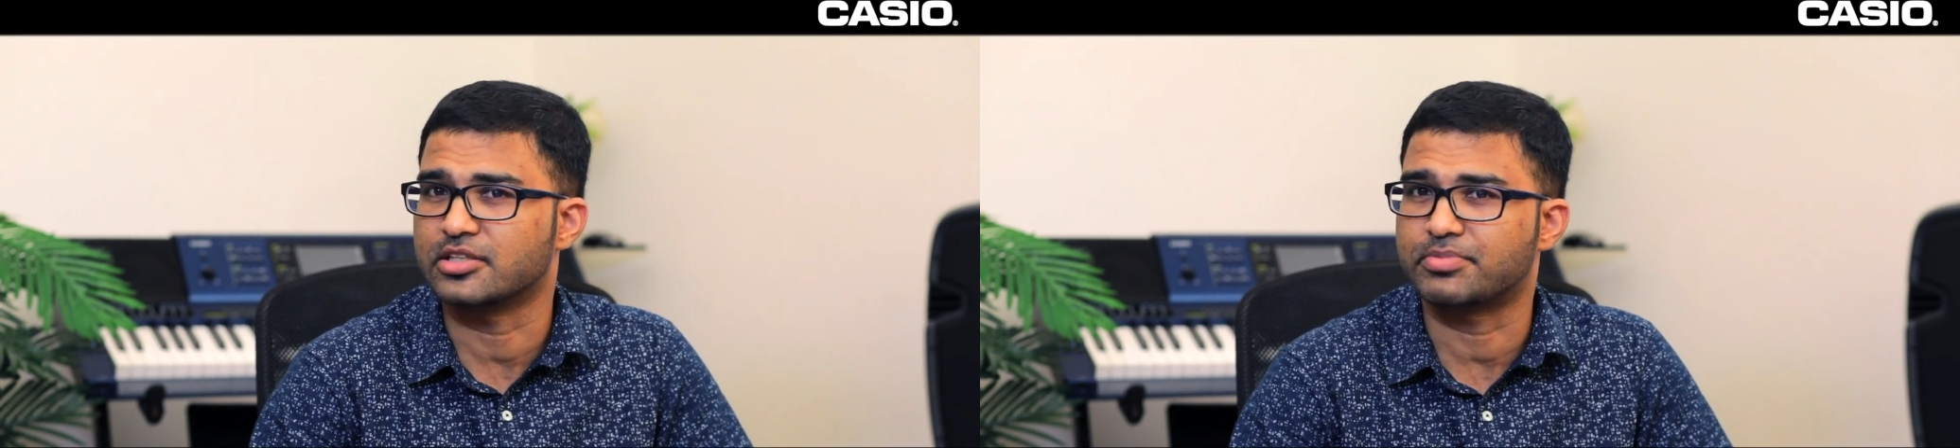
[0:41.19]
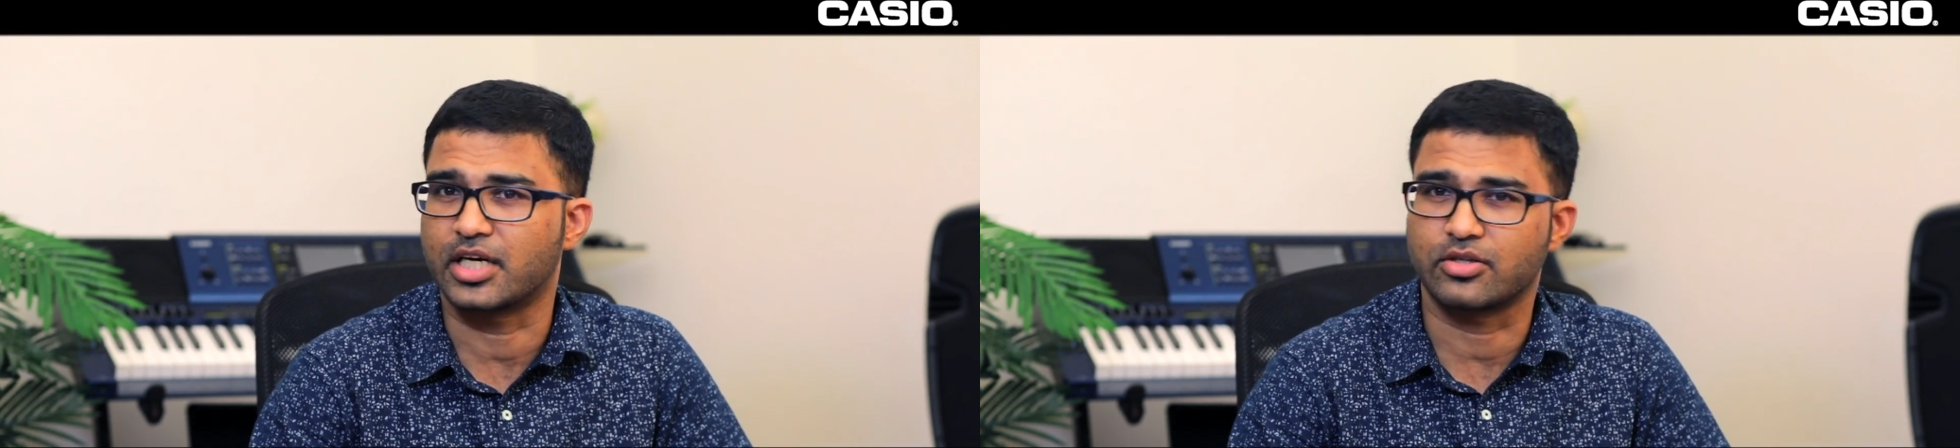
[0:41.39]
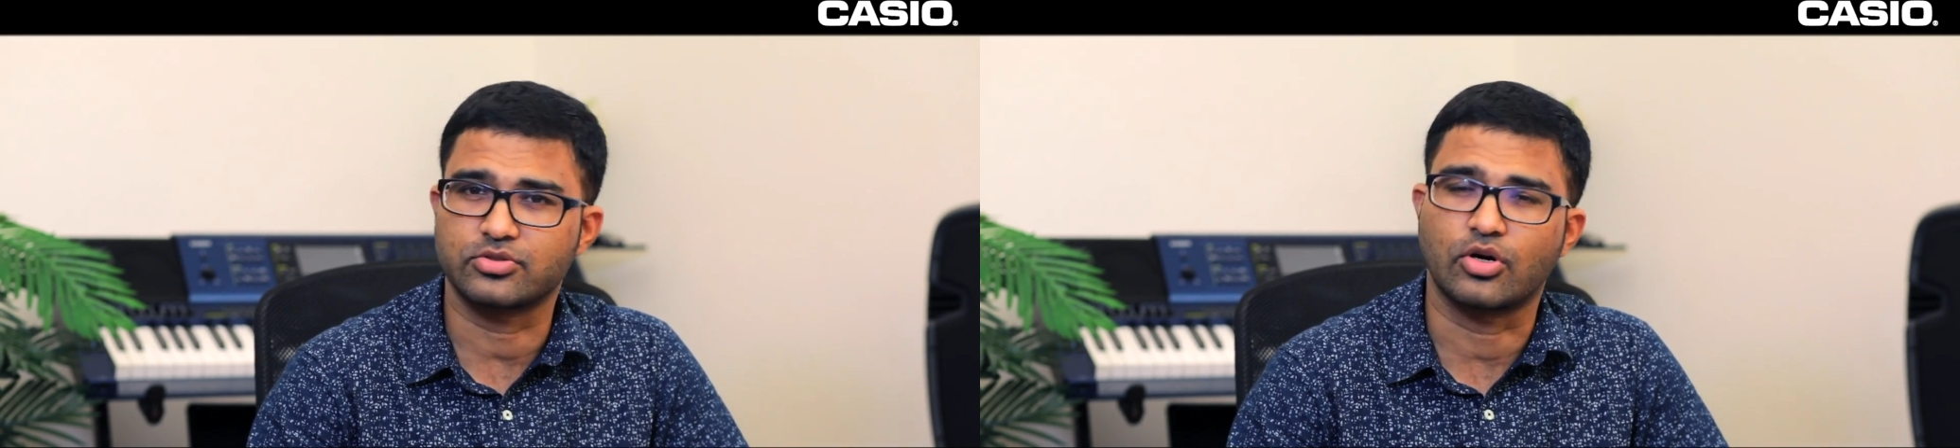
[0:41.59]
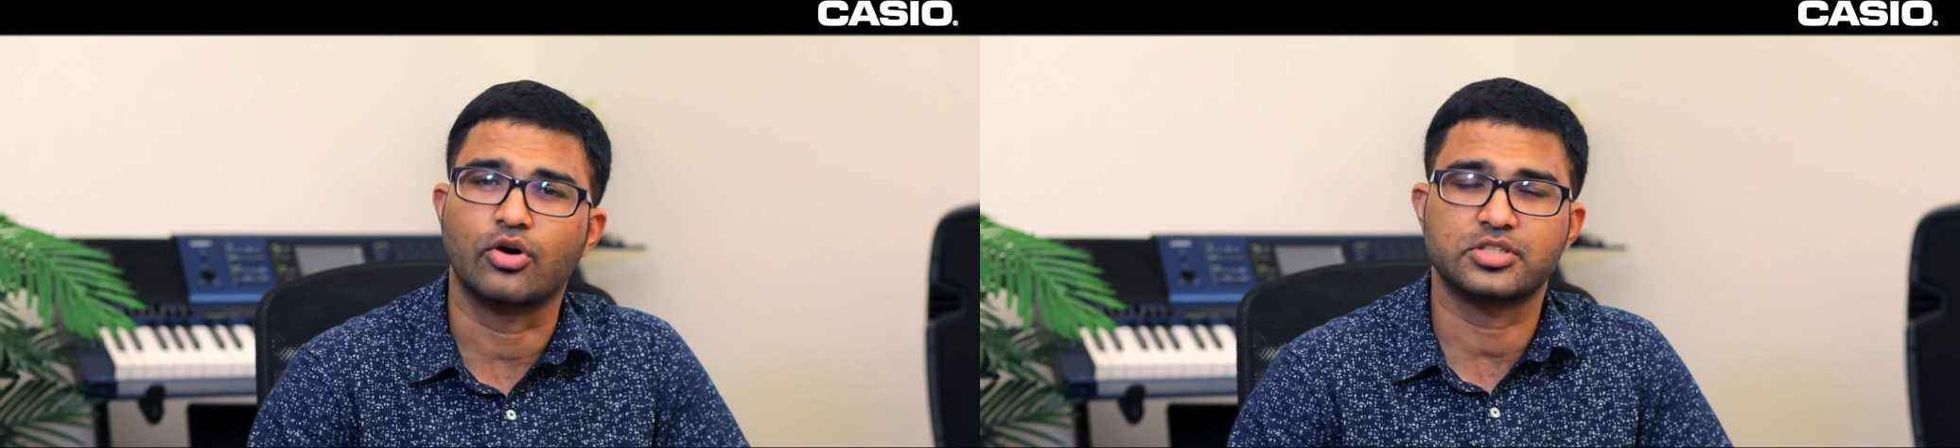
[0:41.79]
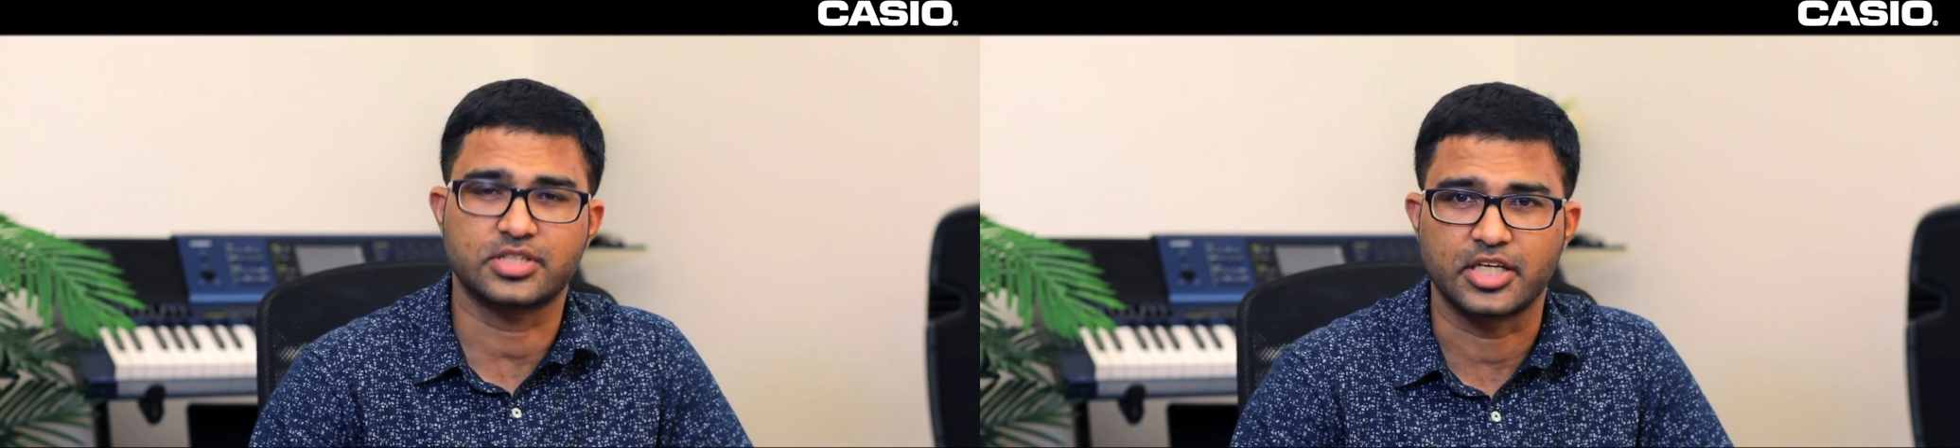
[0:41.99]
pianos
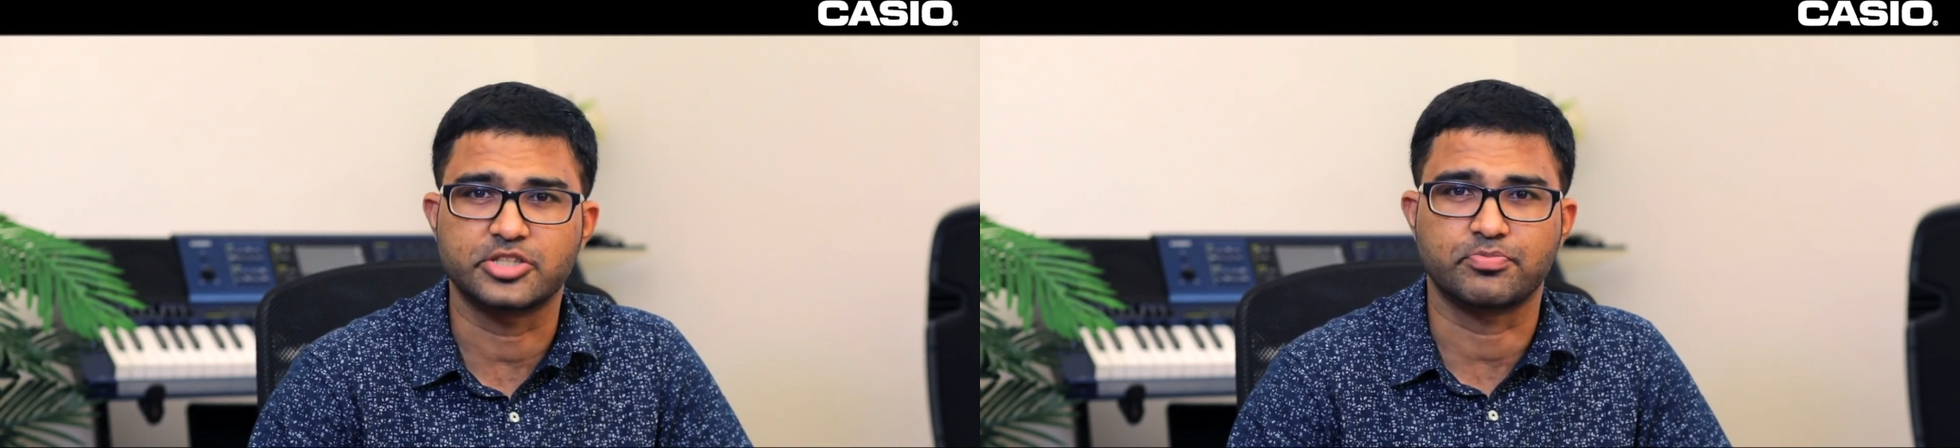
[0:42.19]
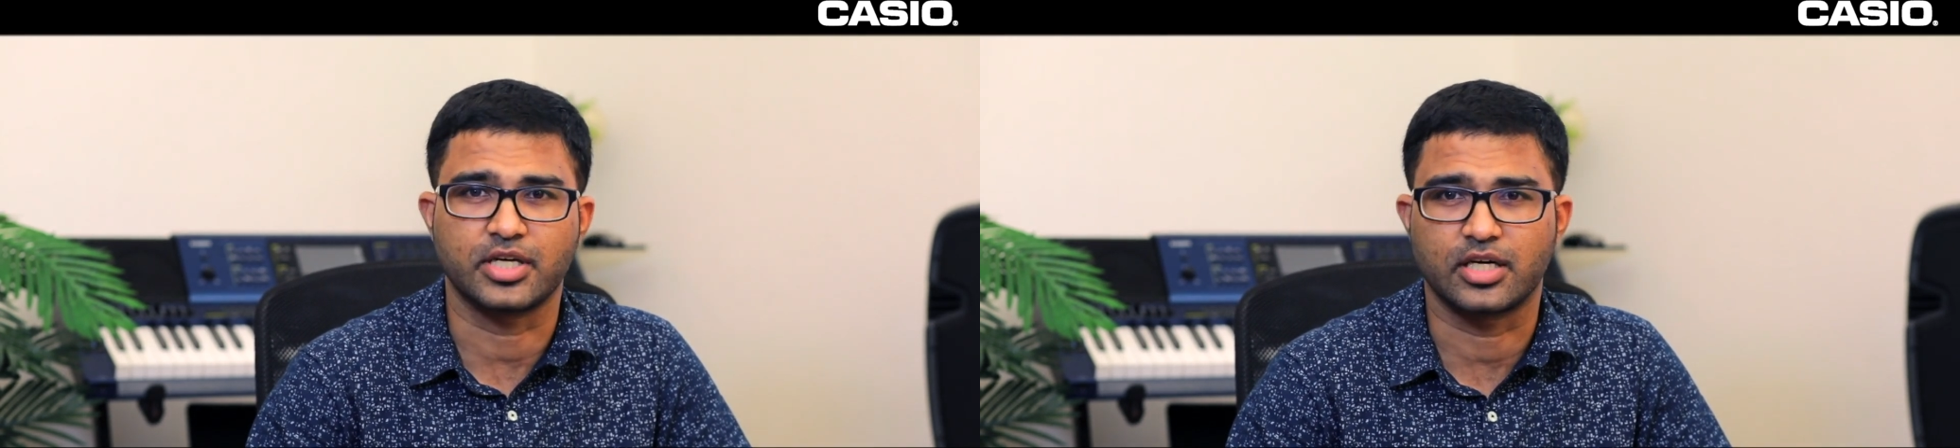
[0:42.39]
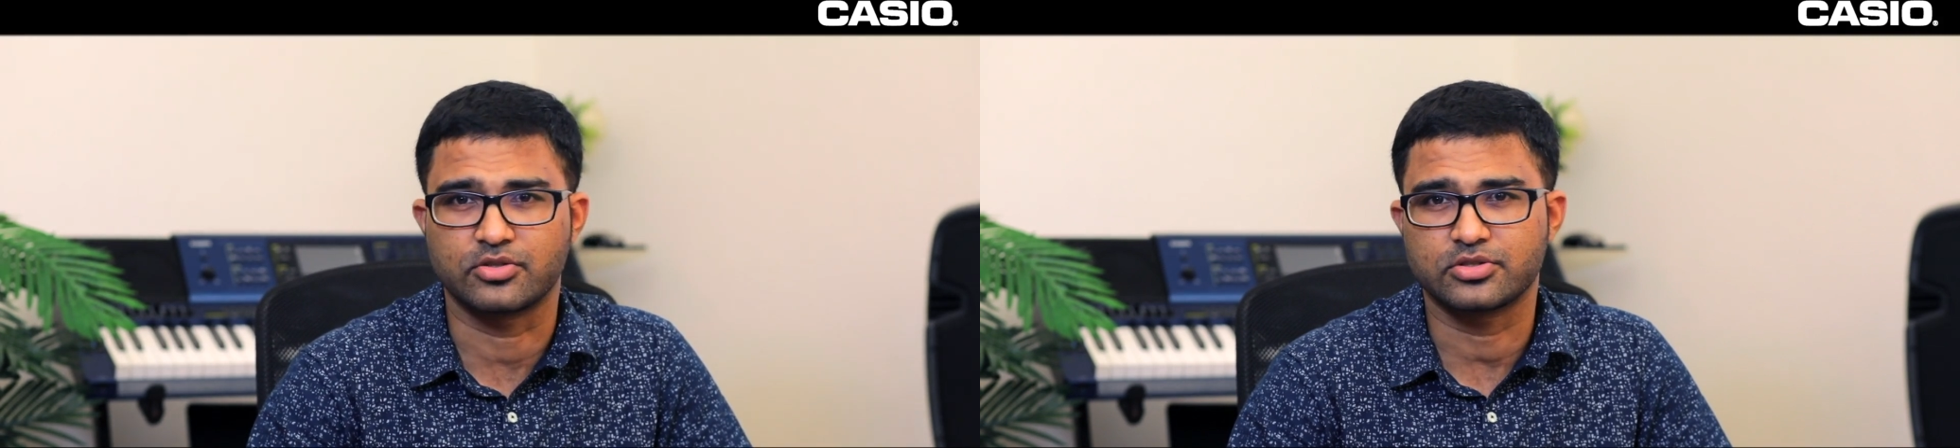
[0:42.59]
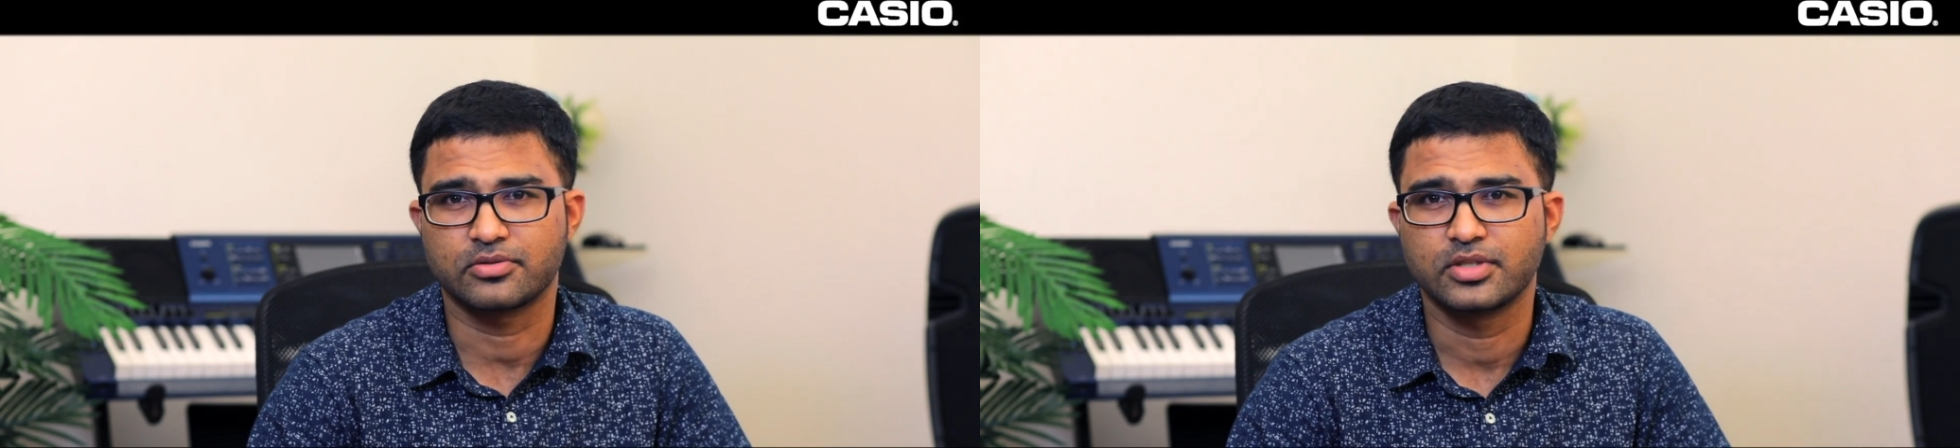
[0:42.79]
or stage pianos,